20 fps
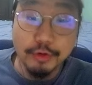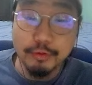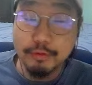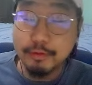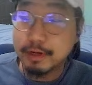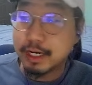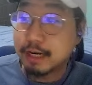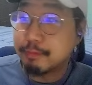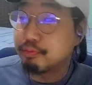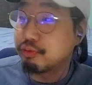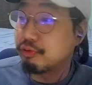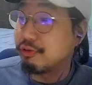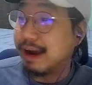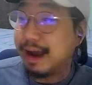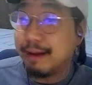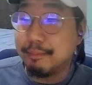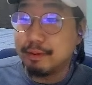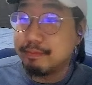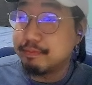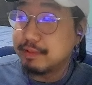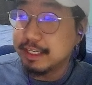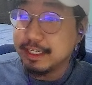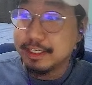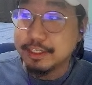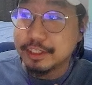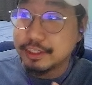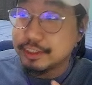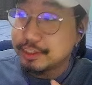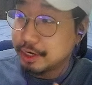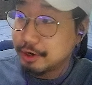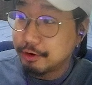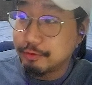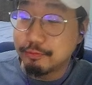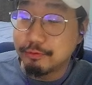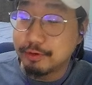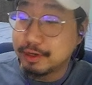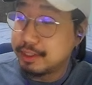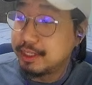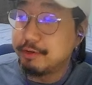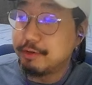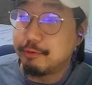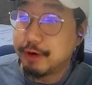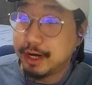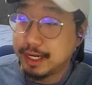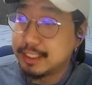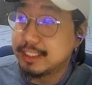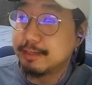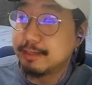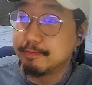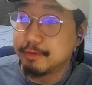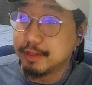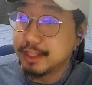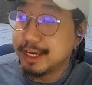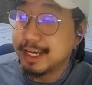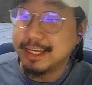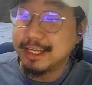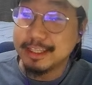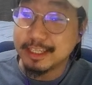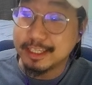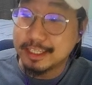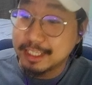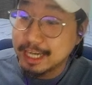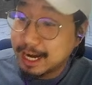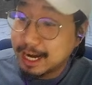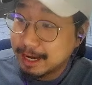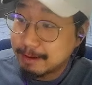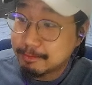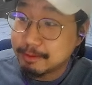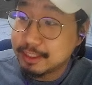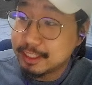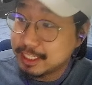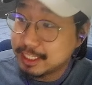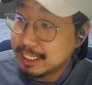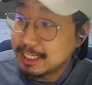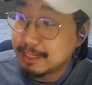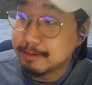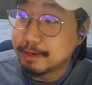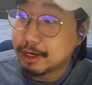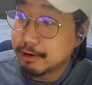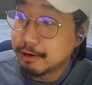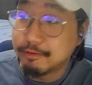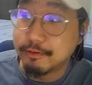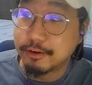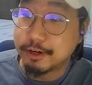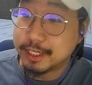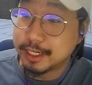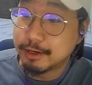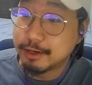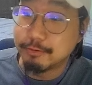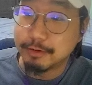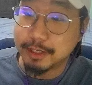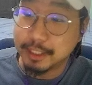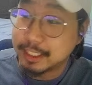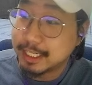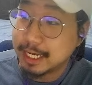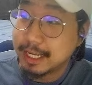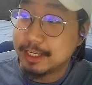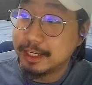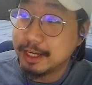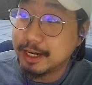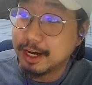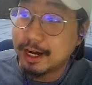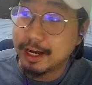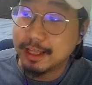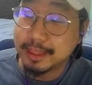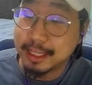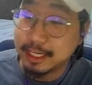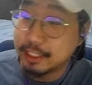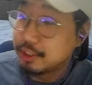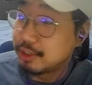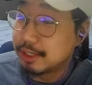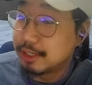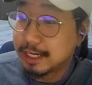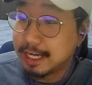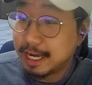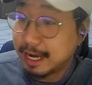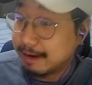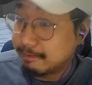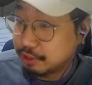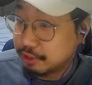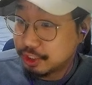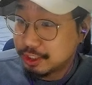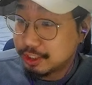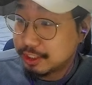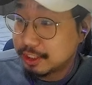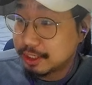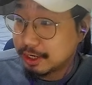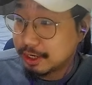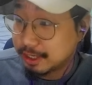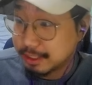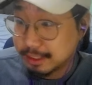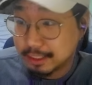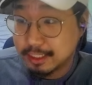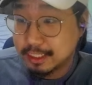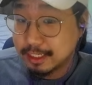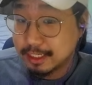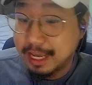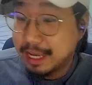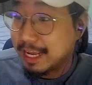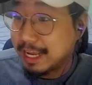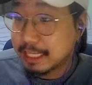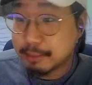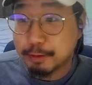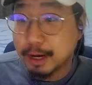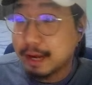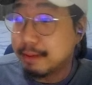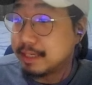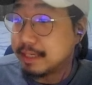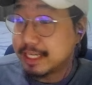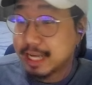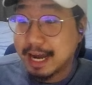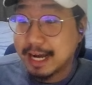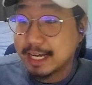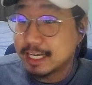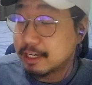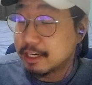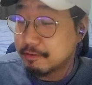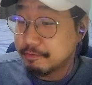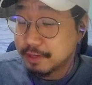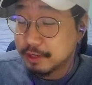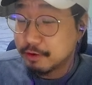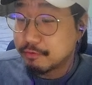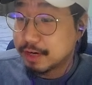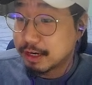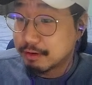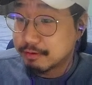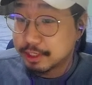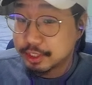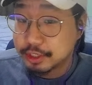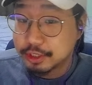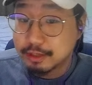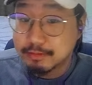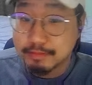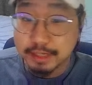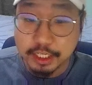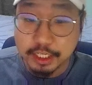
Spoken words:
probably don't really want to play this Imith team over here with Denia unless you're going to have Chisa on the team. It's probably not going to feel very good because